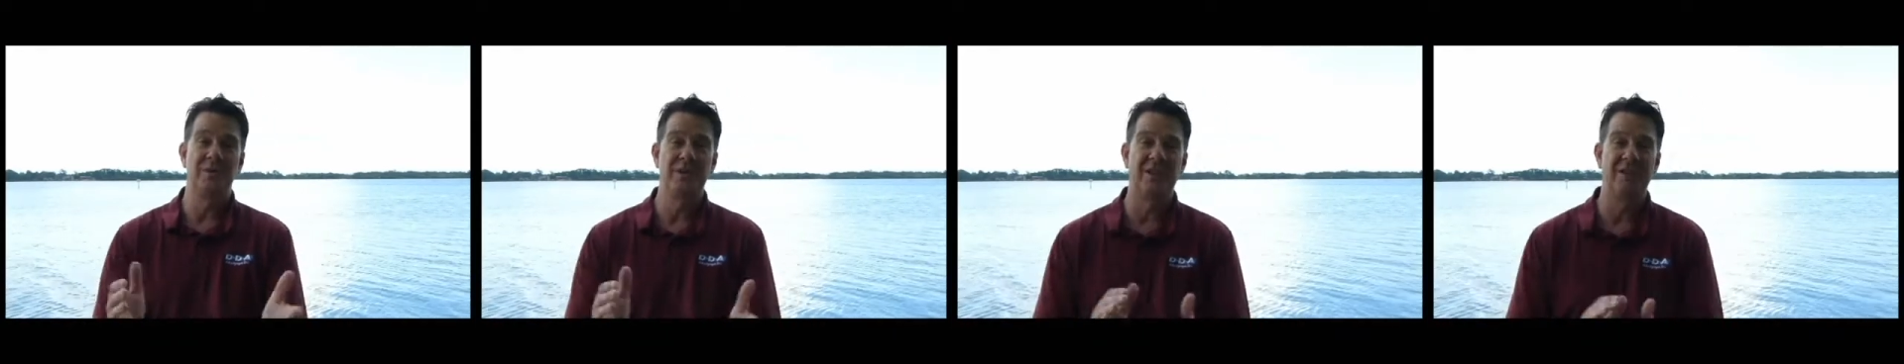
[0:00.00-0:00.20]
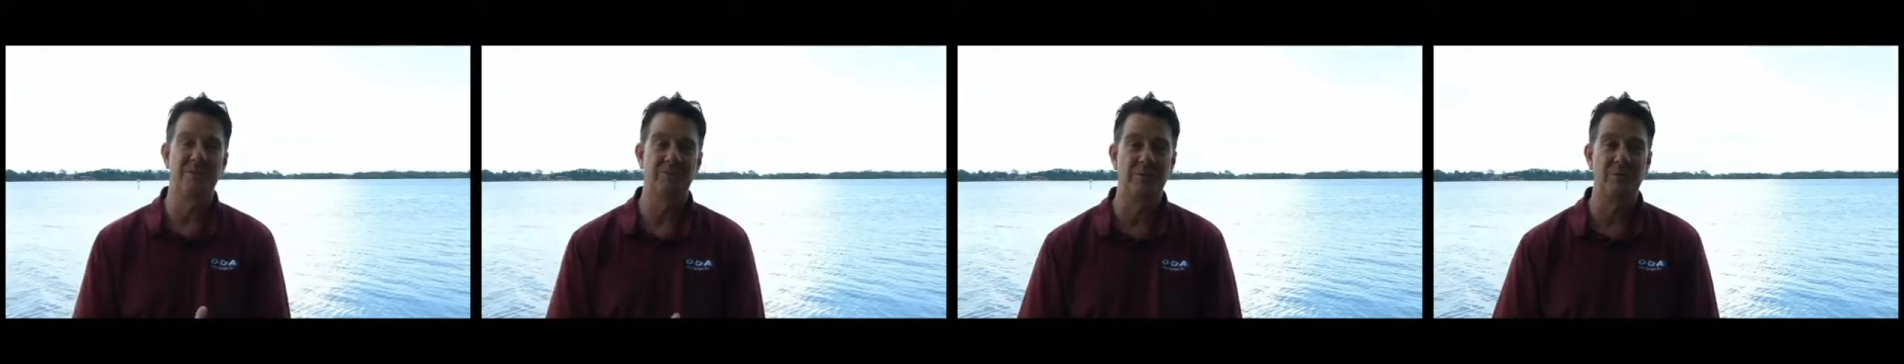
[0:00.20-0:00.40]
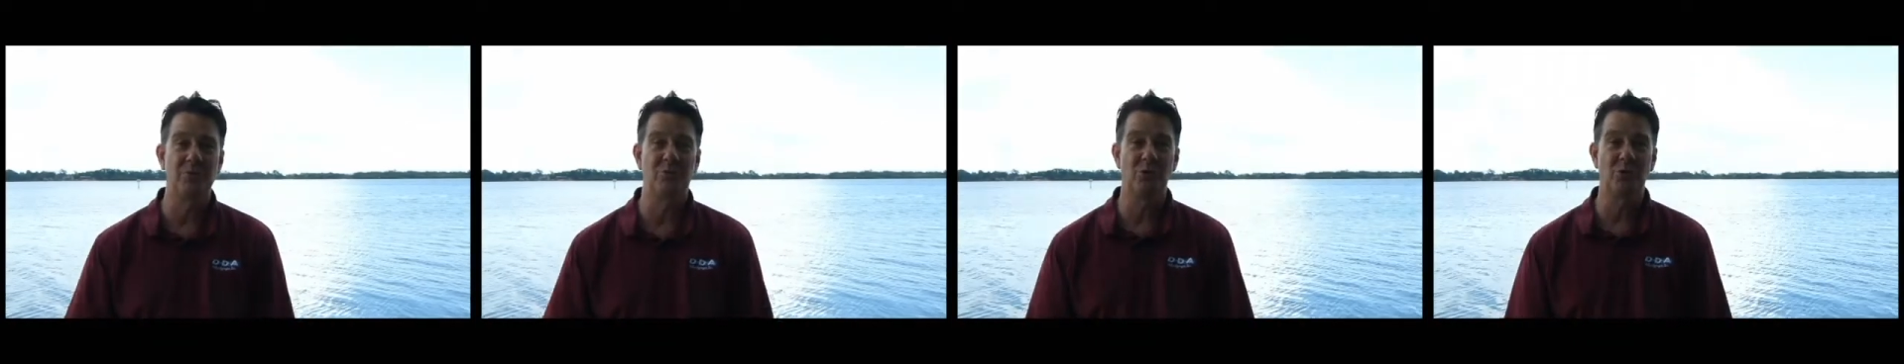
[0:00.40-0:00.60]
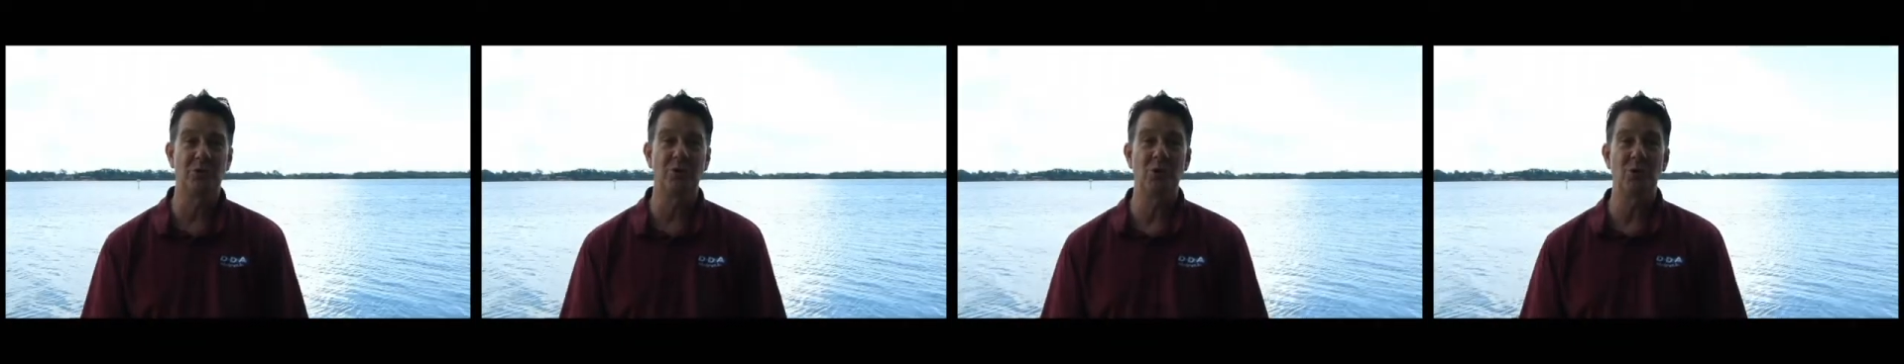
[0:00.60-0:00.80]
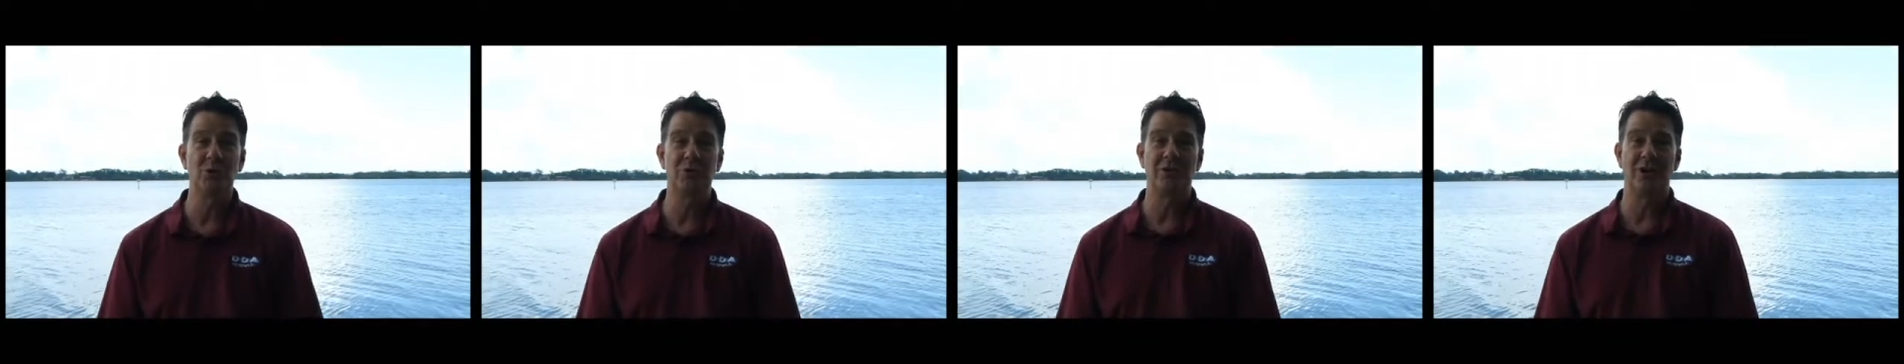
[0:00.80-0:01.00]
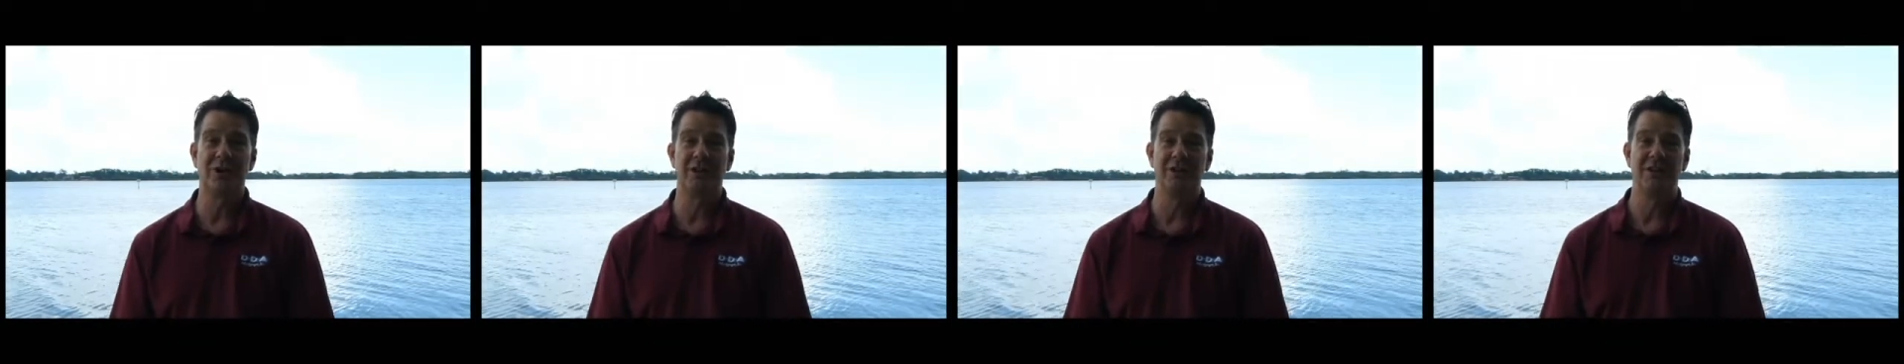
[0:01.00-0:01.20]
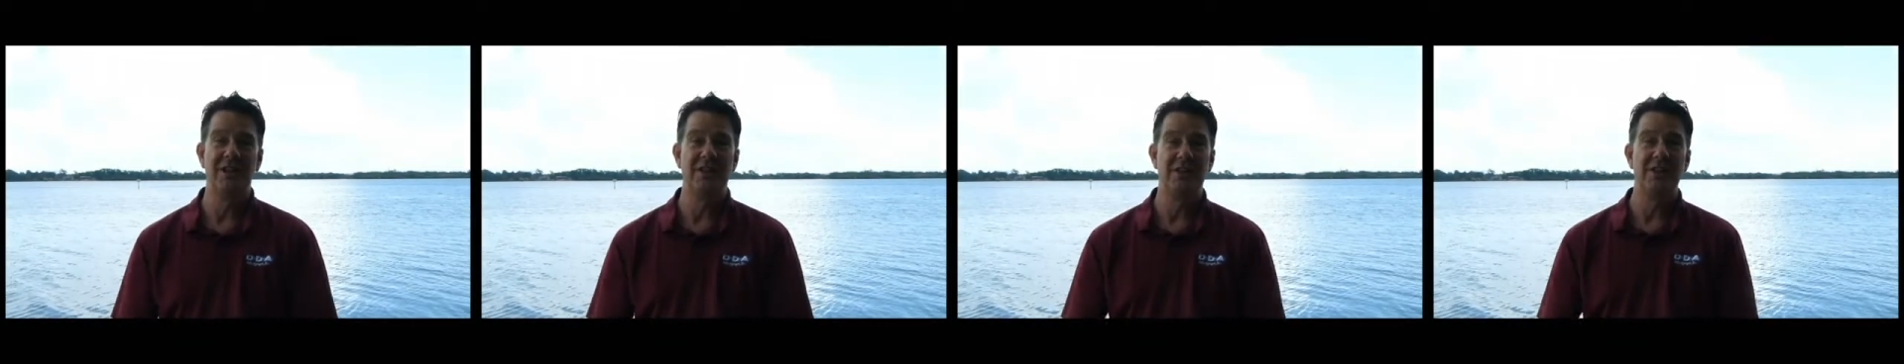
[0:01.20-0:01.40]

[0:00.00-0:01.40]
that's been foreclosed on,